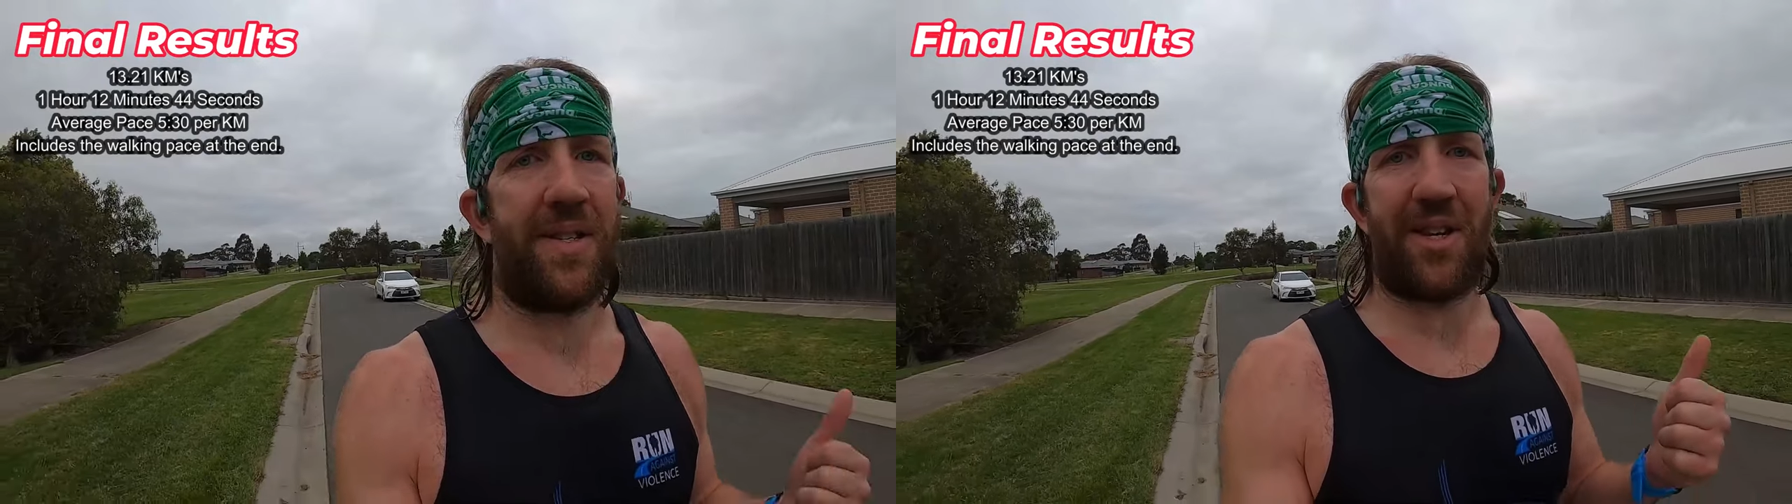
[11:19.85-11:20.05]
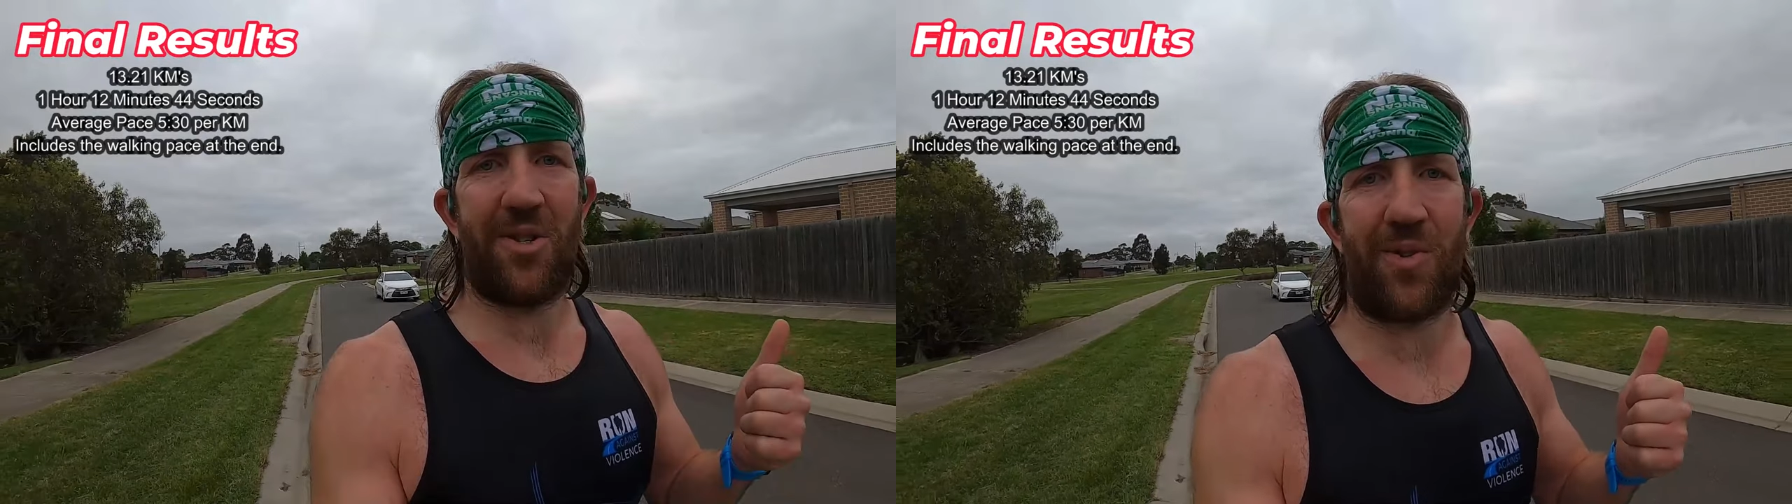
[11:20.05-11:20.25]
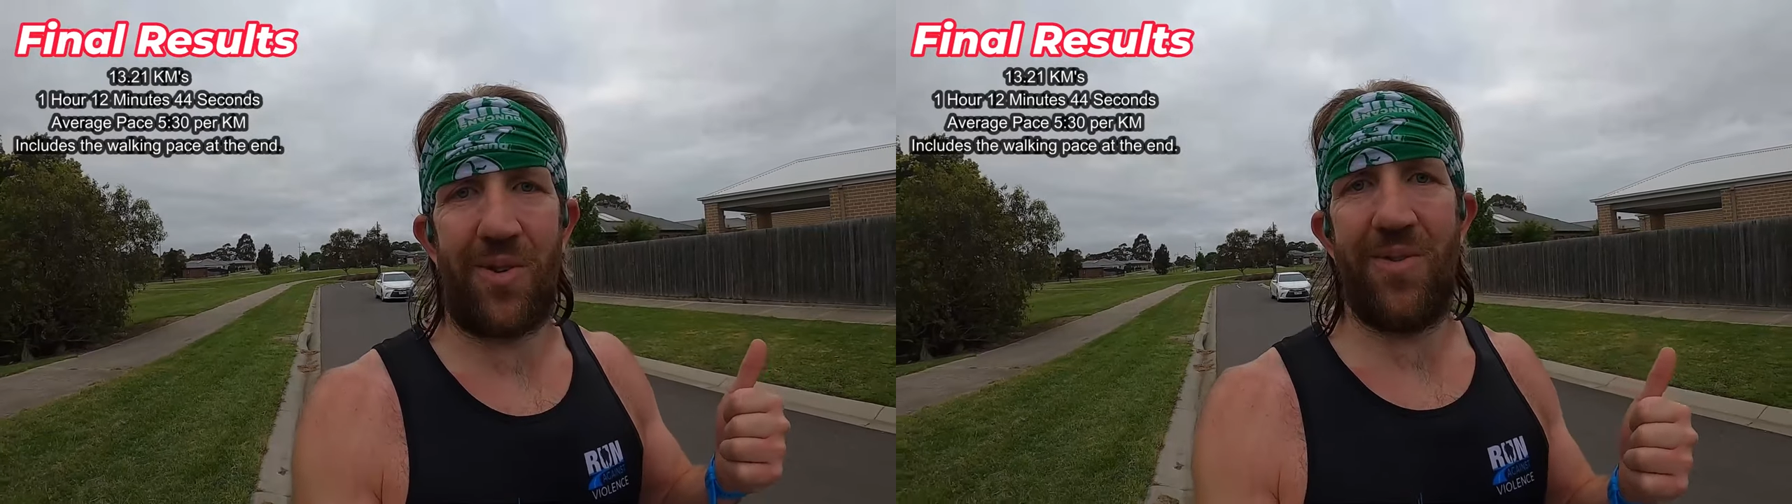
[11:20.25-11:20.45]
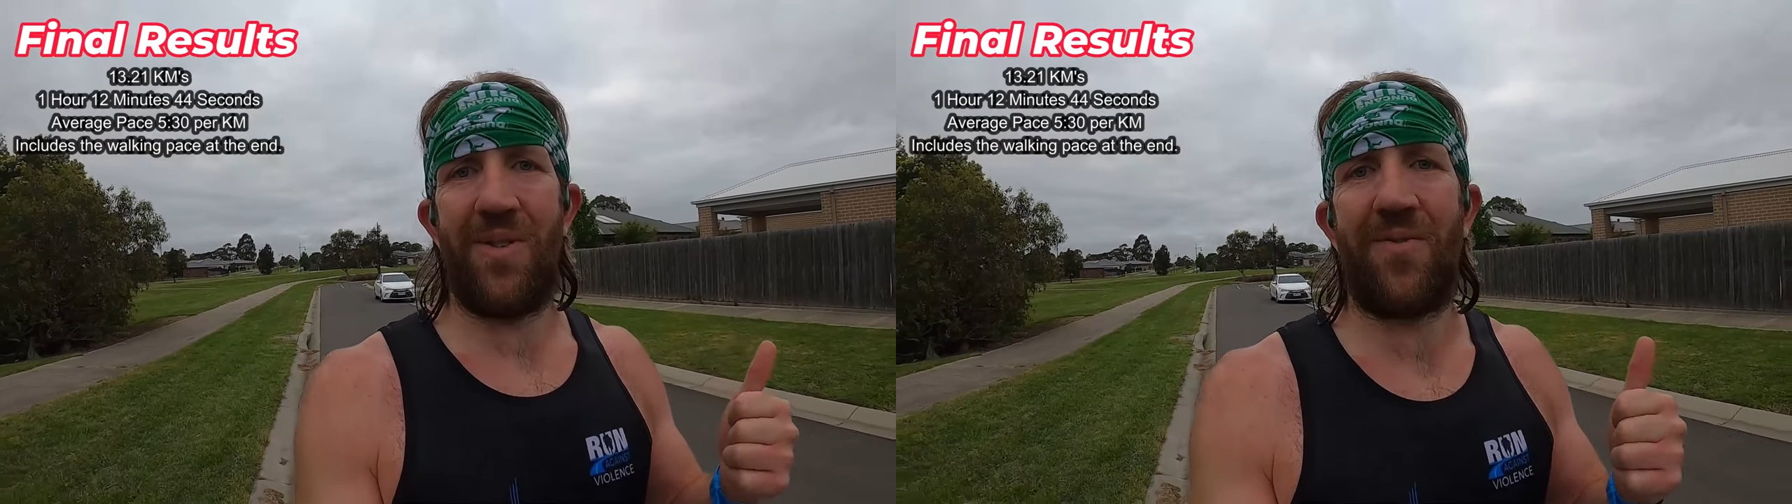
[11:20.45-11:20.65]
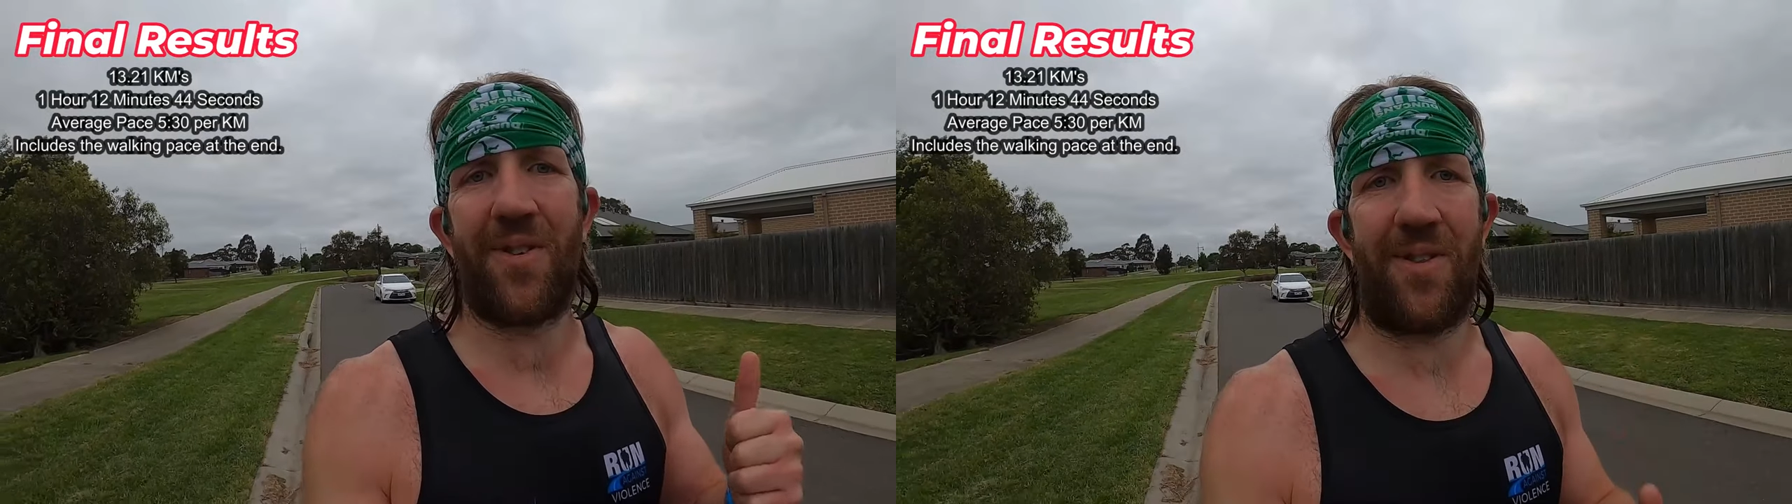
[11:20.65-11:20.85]
Stay
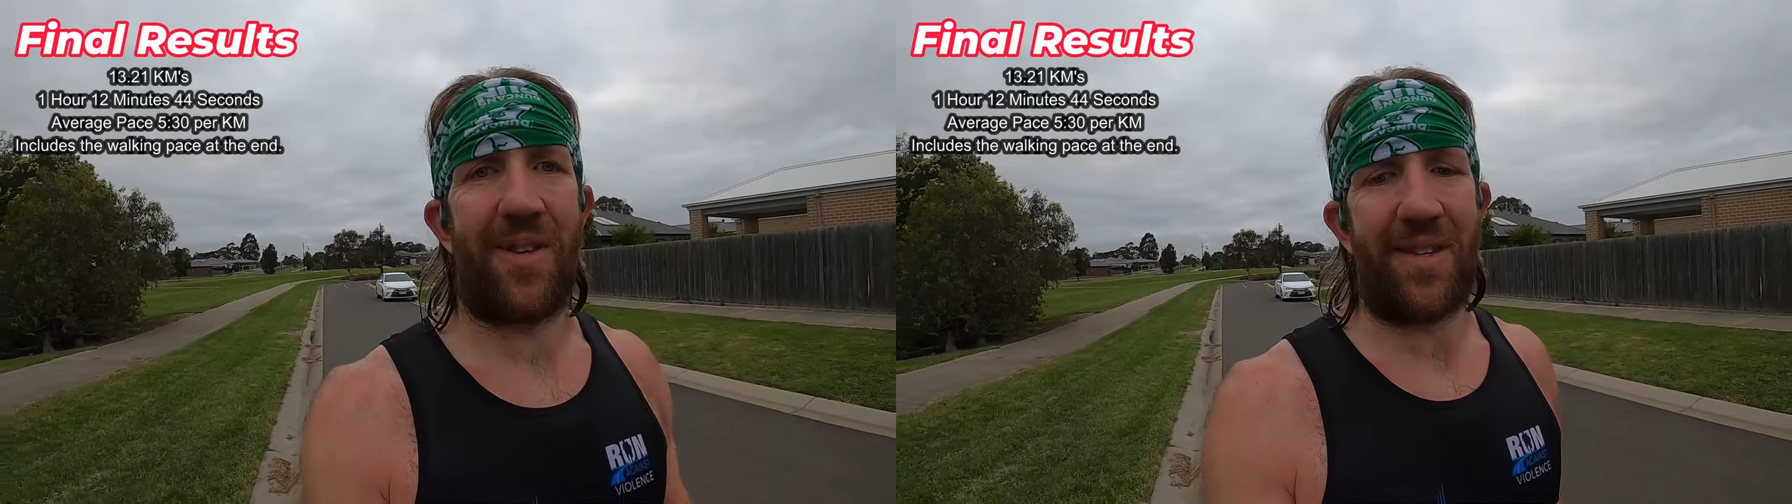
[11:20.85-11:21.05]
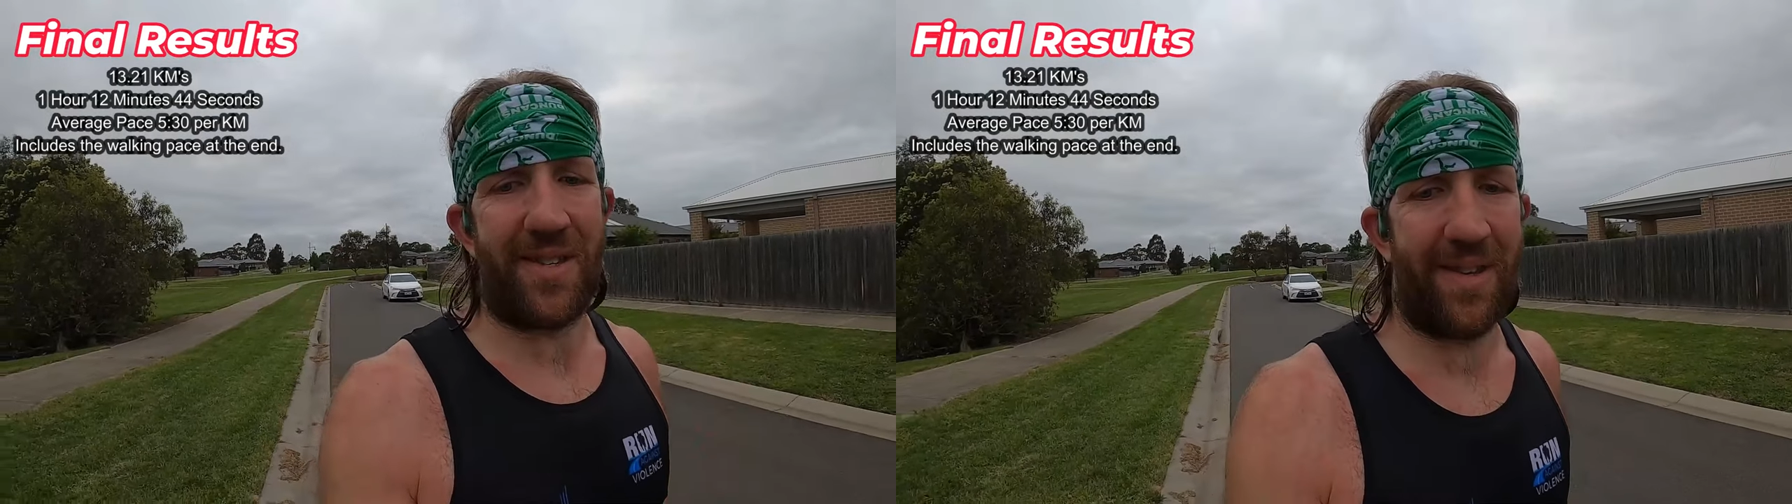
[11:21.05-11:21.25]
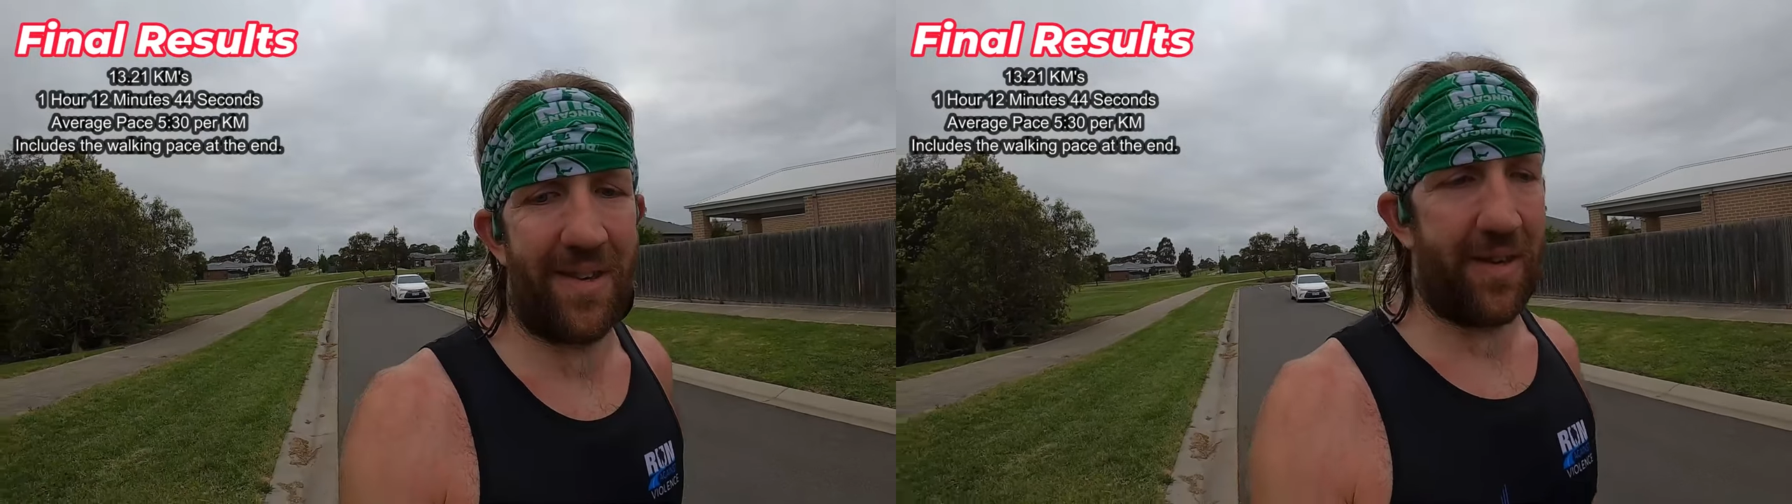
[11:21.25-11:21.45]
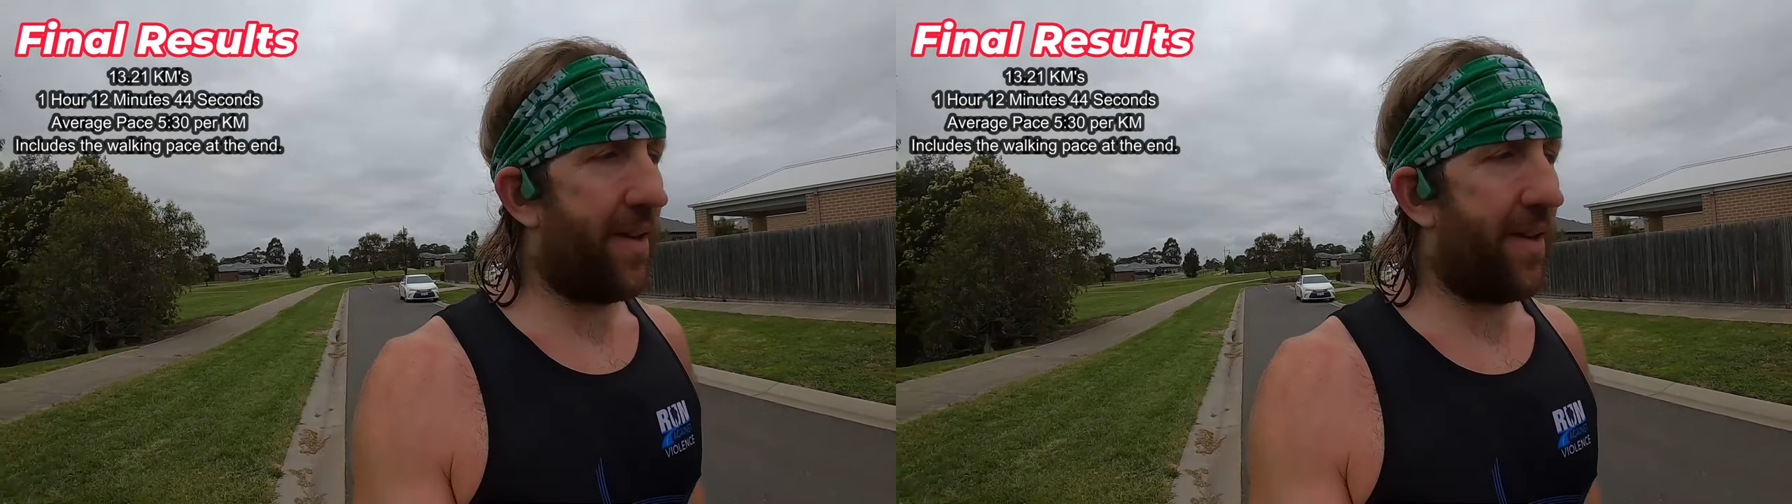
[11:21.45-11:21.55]
strong, you've got this.